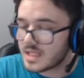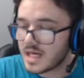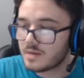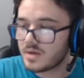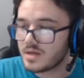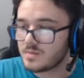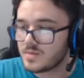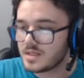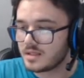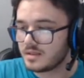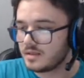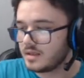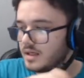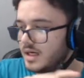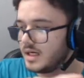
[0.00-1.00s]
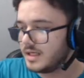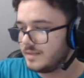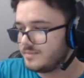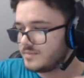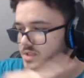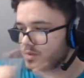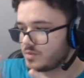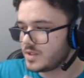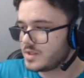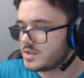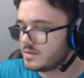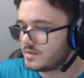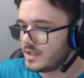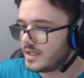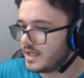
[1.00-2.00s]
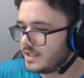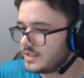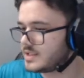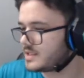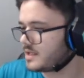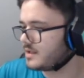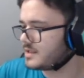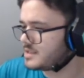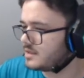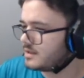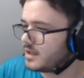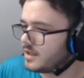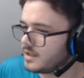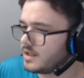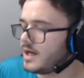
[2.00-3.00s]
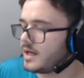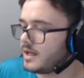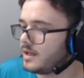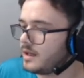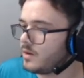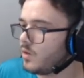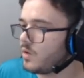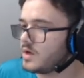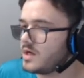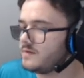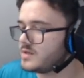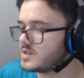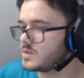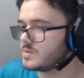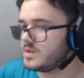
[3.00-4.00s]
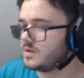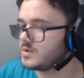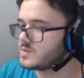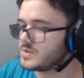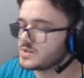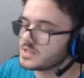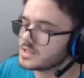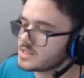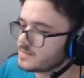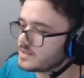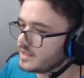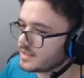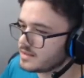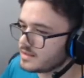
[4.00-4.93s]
That way we can um, switch into Celesteela and lock it in, or even you know switch into some, like